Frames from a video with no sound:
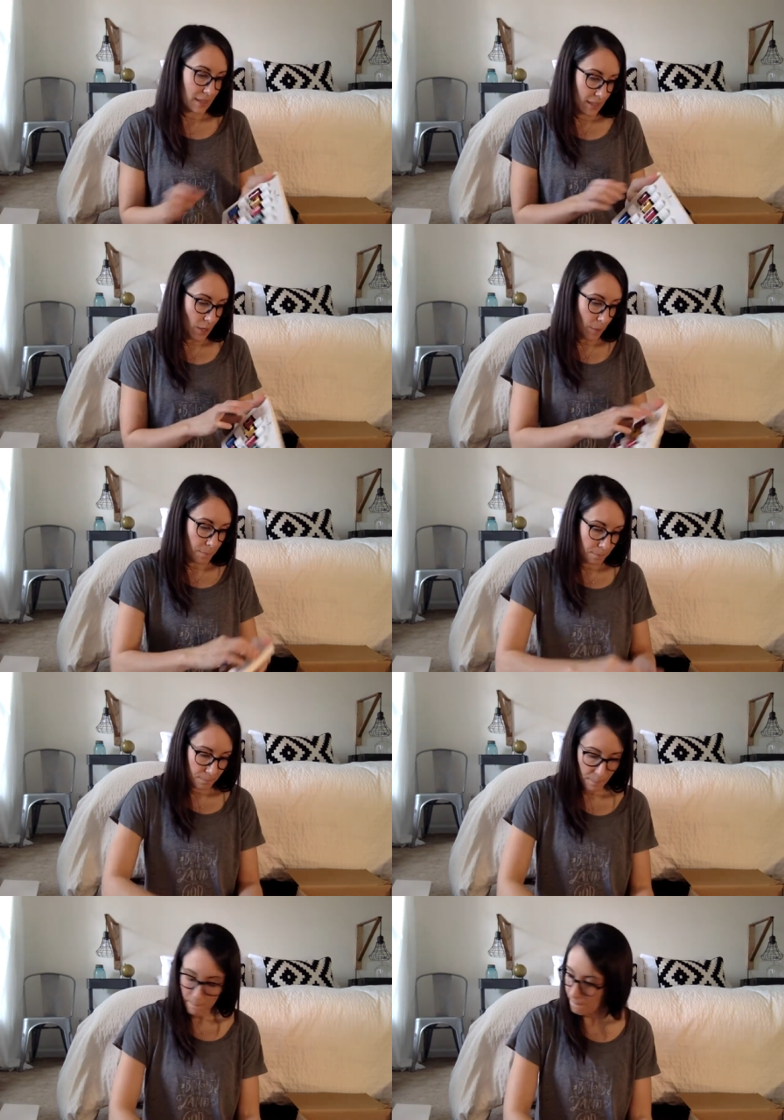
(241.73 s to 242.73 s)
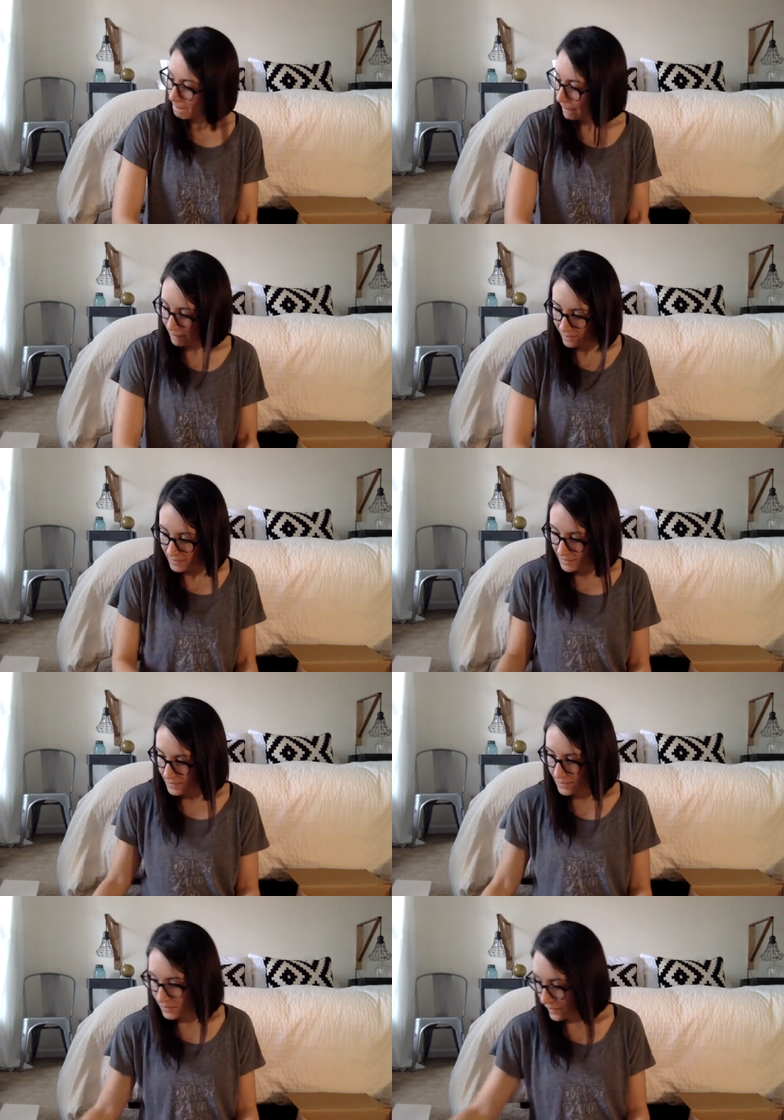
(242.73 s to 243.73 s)
So, let's
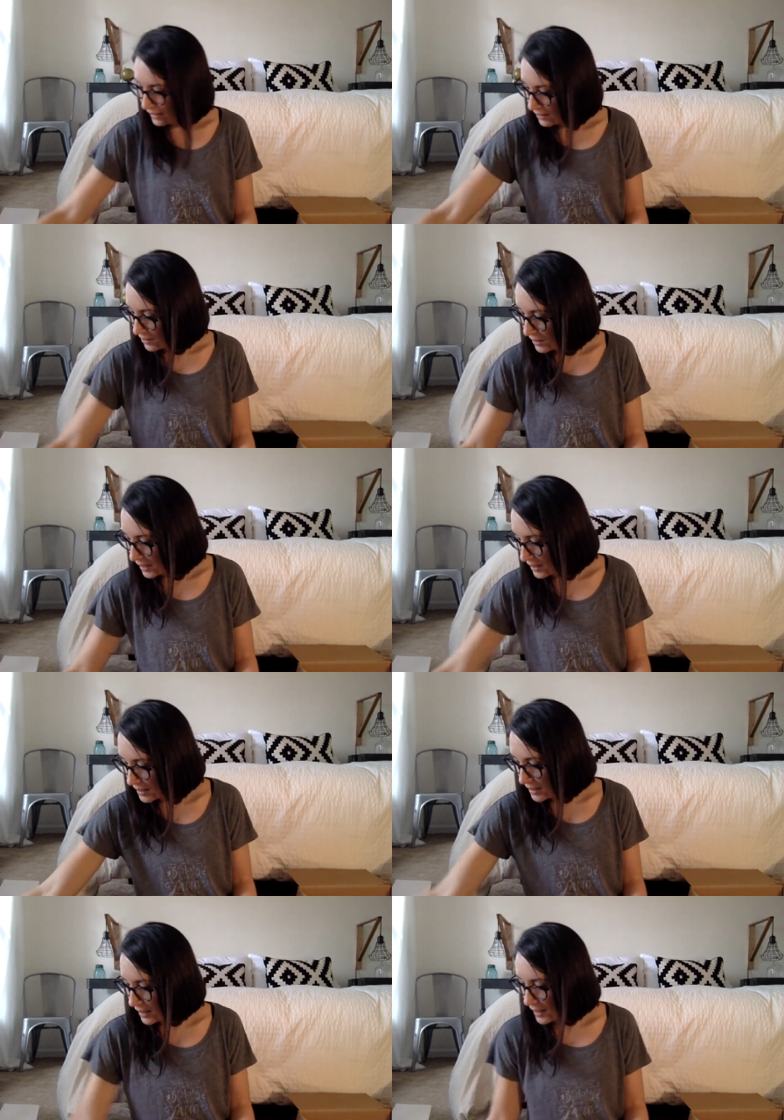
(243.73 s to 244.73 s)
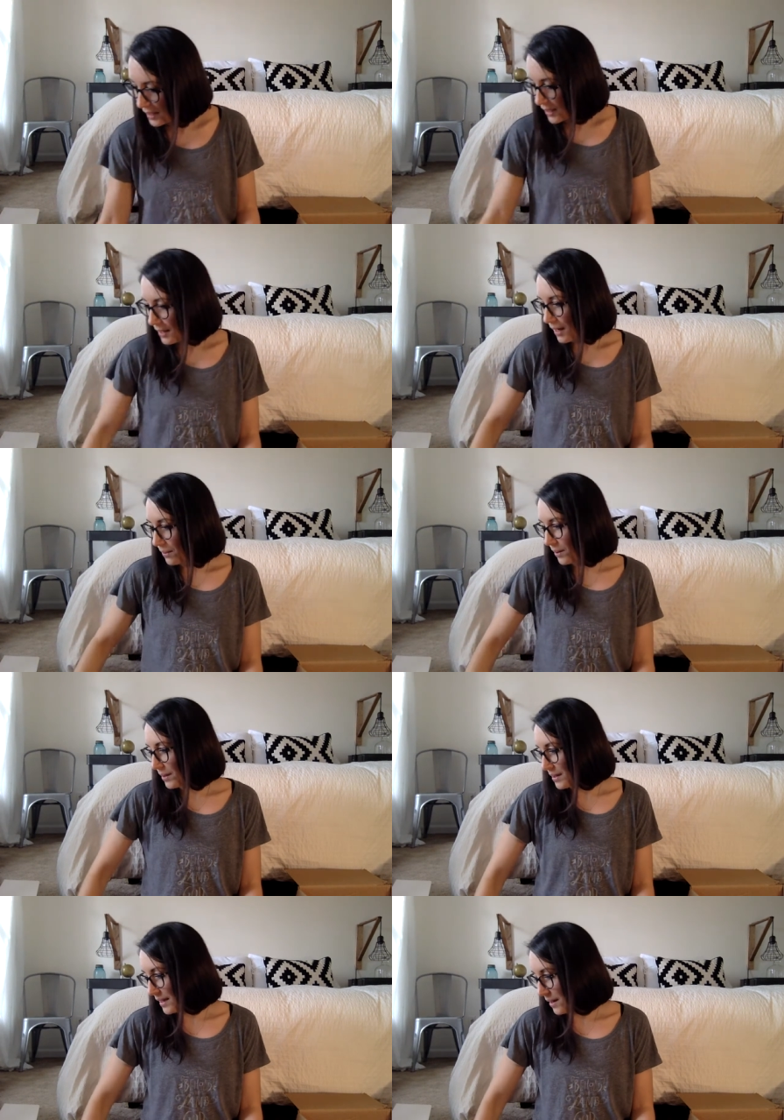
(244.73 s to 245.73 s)
see if I can do this. I wrote
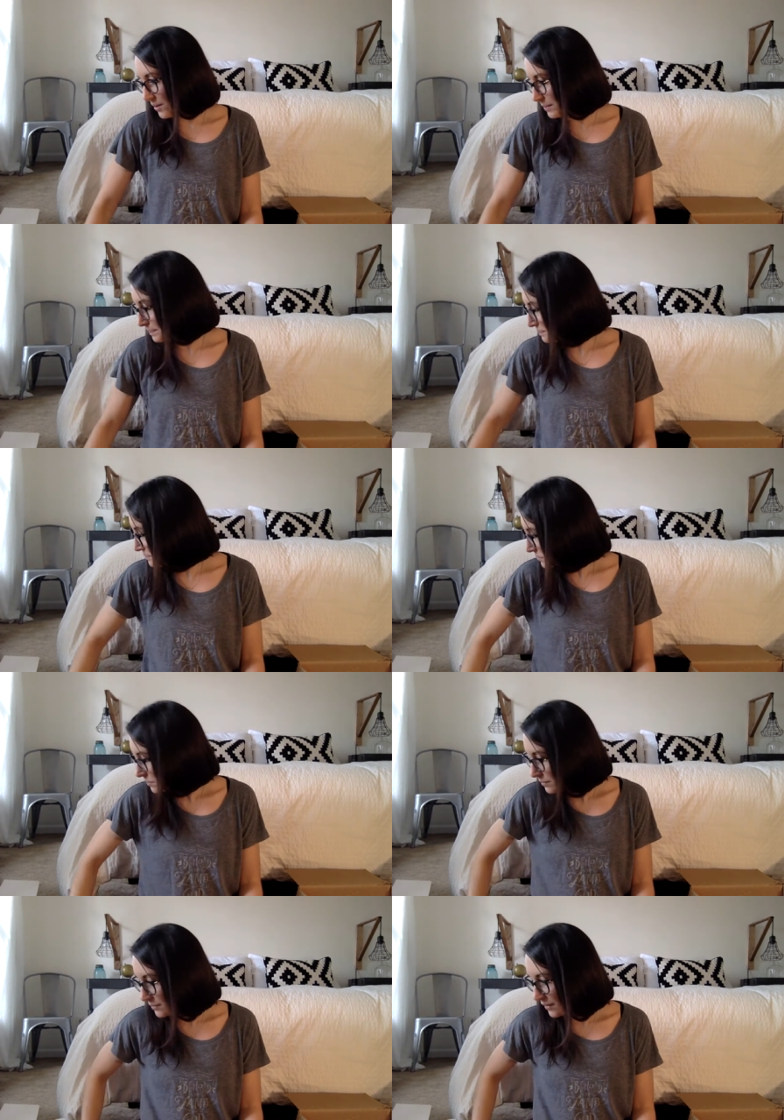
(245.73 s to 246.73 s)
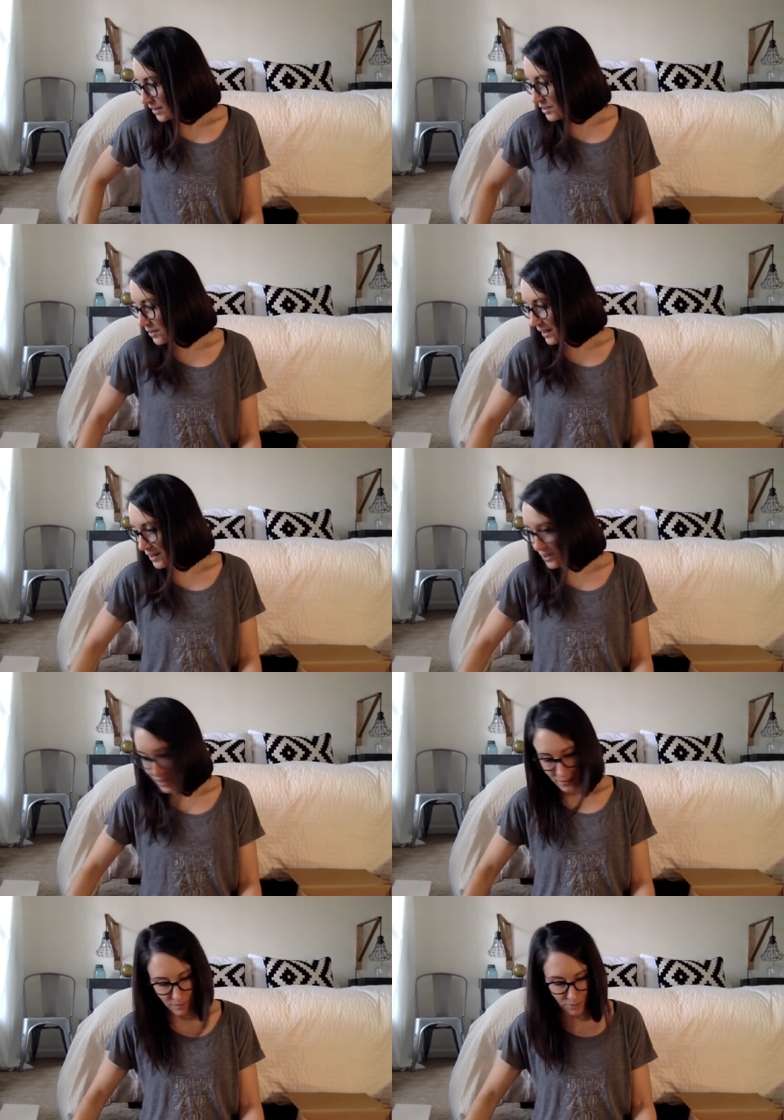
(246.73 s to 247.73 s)
it down so I could try
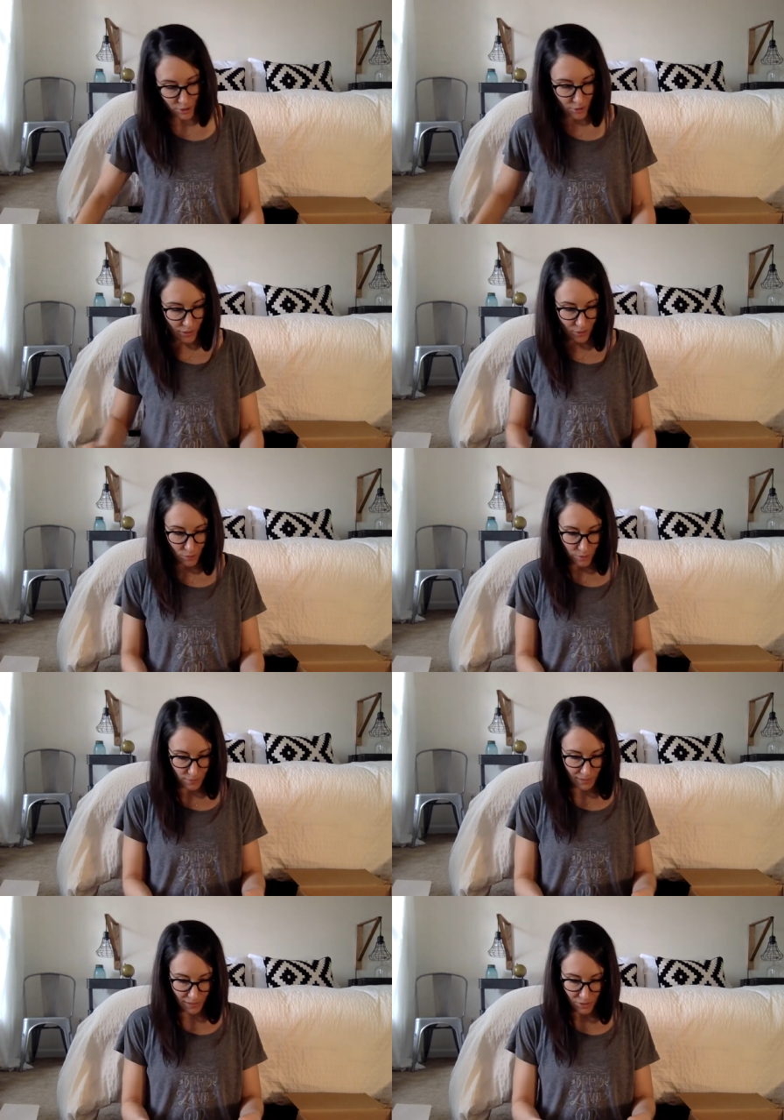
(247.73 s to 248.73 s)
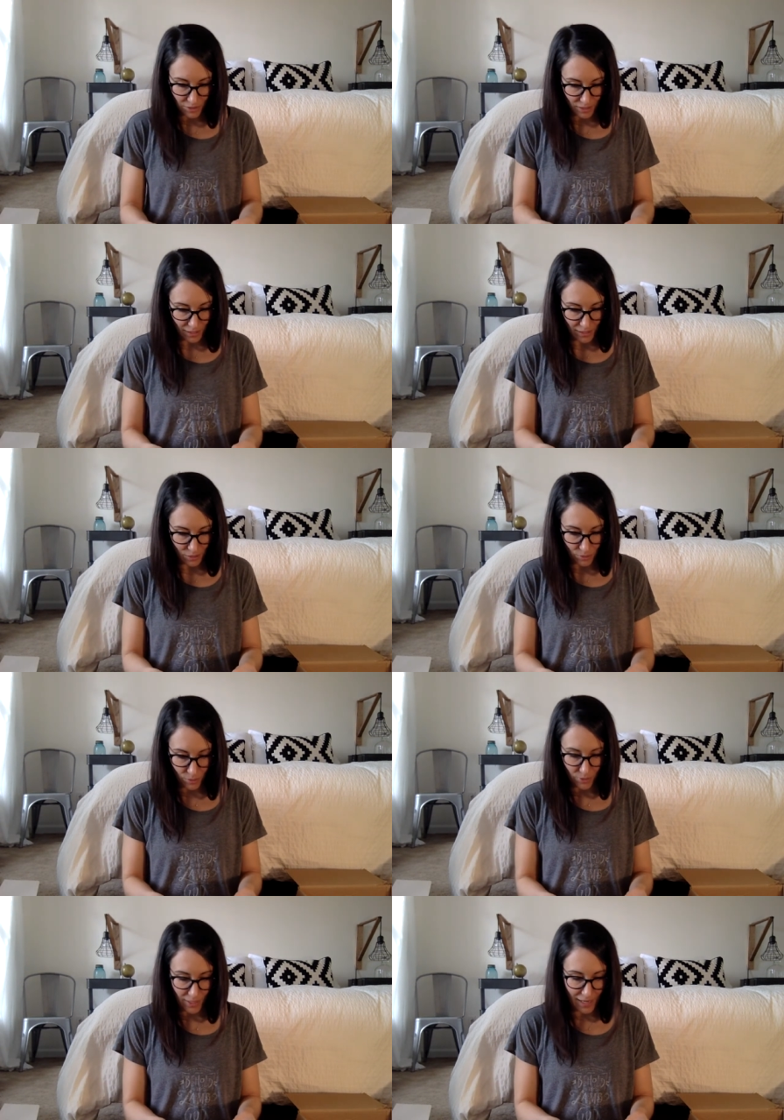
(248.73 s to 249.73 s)
to remember to do it in order, but these are not in the
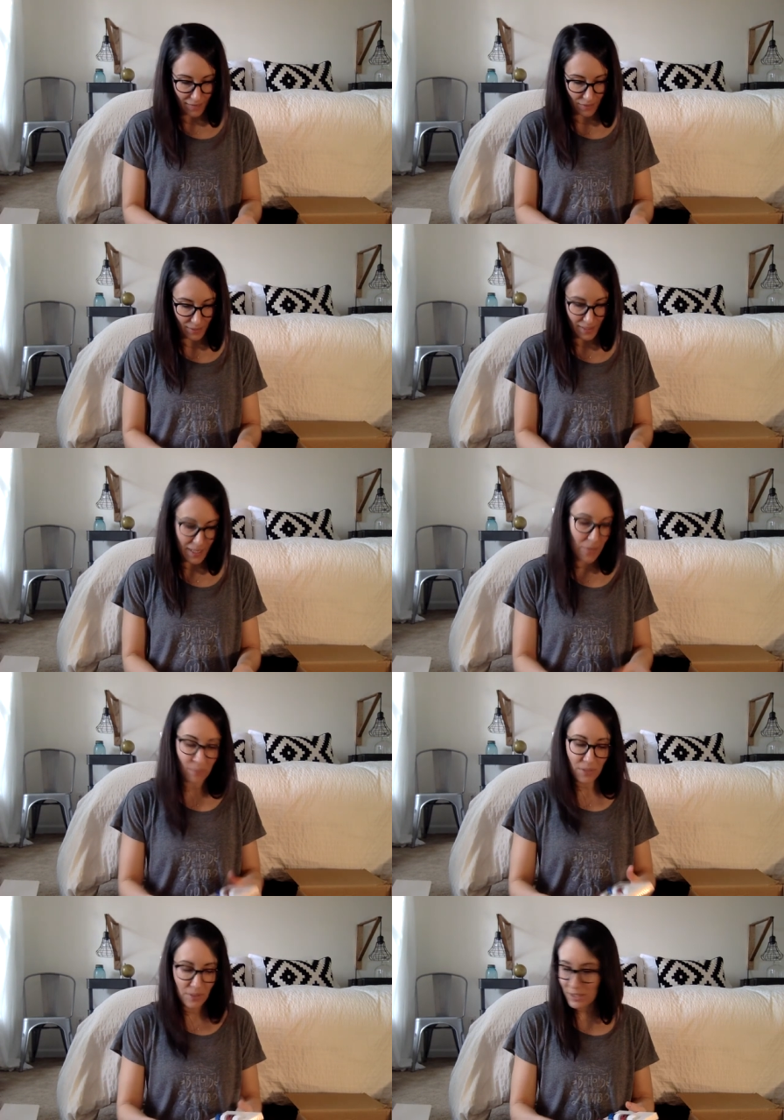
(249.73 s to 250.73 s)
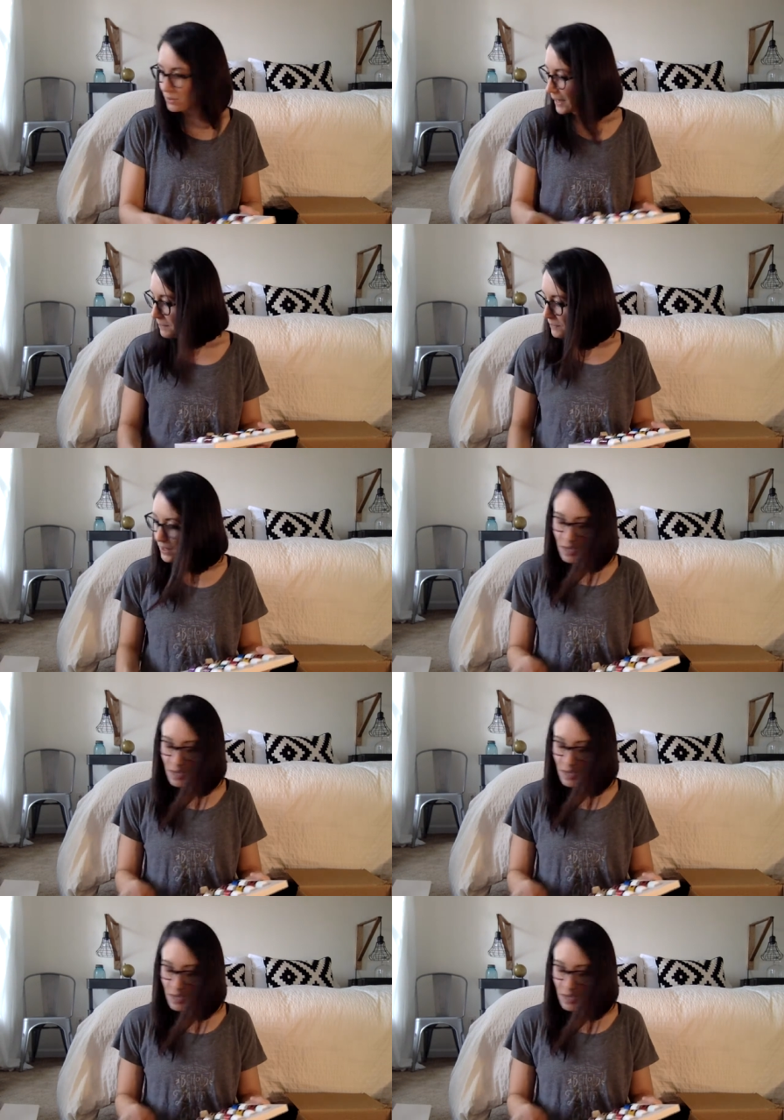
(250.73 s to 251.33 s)
order that I have it written down, so that's okay.